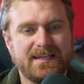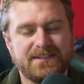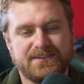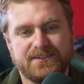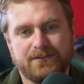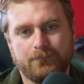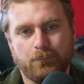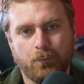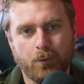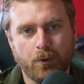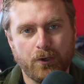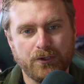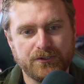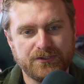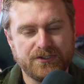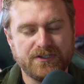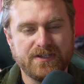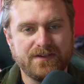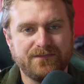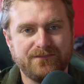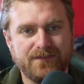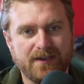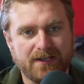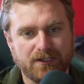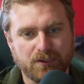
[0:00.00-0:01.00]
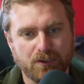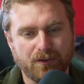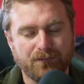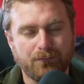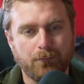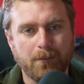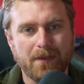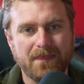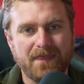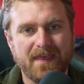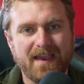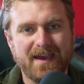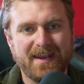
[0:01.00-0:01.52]
has said words to the effect of,
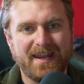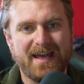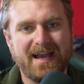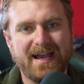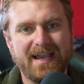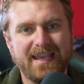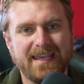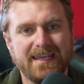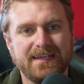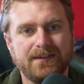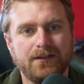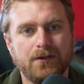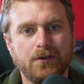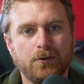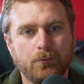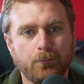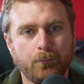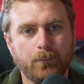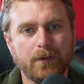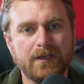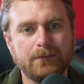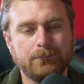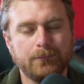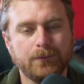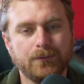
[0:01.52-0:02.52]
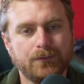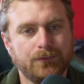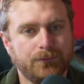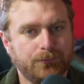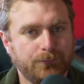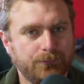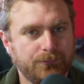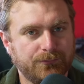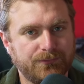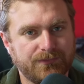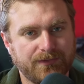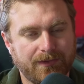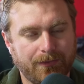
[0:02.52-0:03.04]
without aid, we will
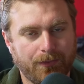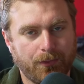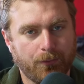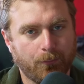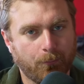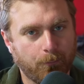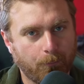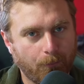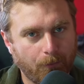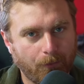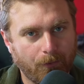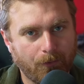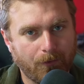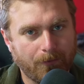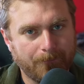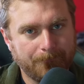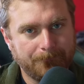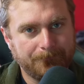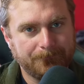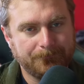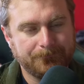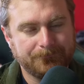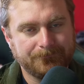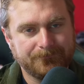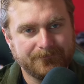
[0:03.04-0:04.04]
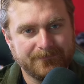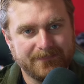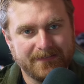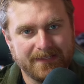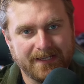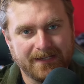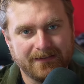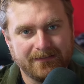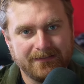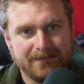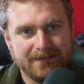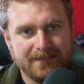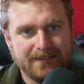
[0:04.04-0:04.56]
lose the war.
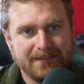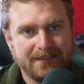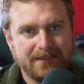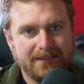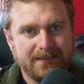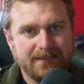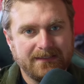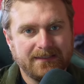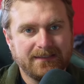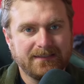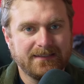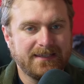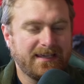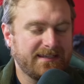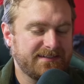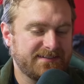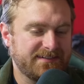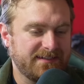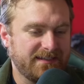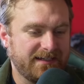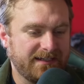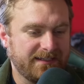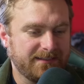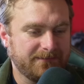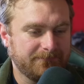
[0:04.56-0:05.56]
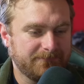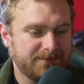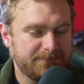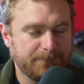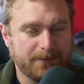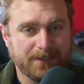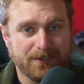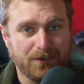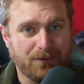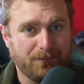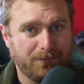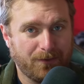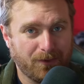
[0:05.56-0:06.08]
Now, yesterday,
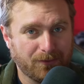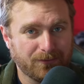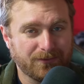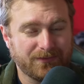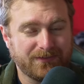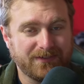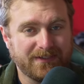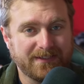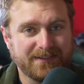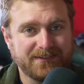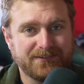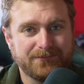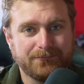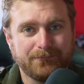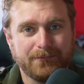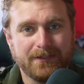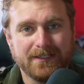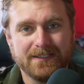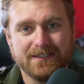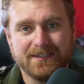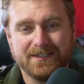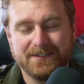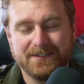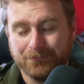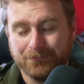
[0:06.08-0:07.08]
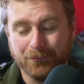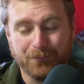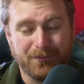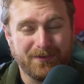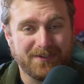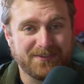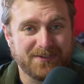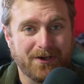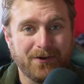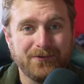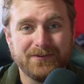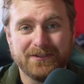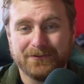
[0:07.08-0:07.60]
speaking on politics, we well,
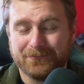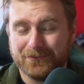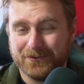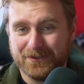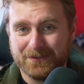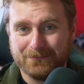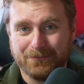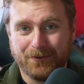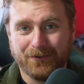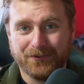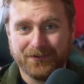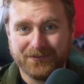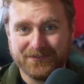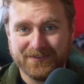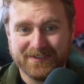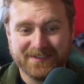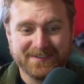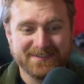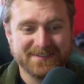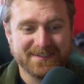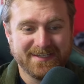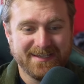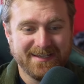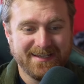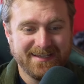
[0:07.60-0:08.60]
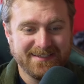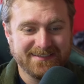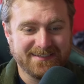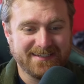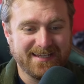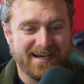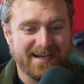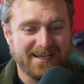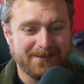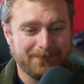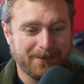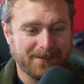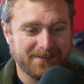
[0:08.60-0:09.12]
there's only really politics
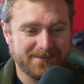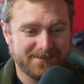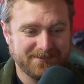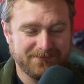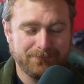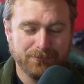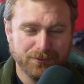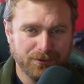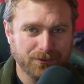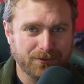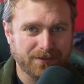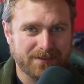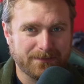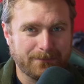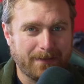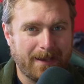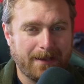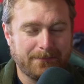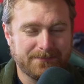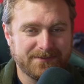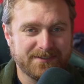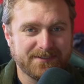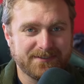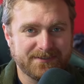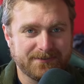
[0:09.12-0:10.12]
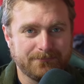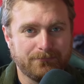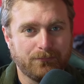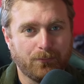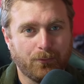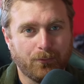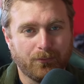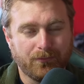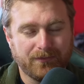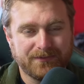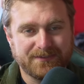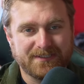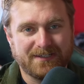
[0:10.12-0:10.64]
today, and we'll look at the maps. There's some
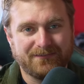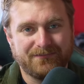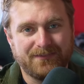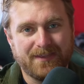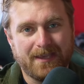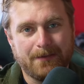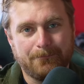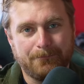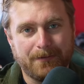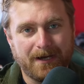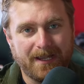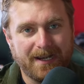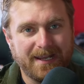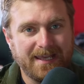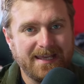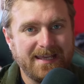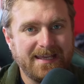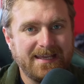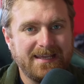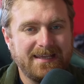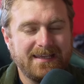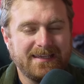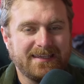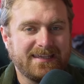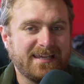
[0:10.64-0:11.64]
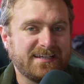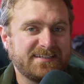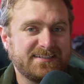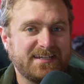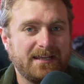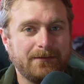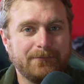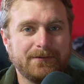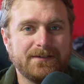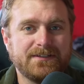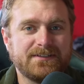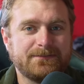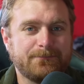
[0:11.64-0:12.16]
more stuff there, but
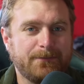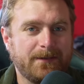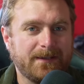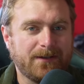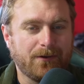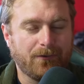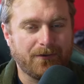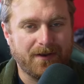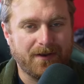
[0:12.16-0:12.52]
yesterday we did speak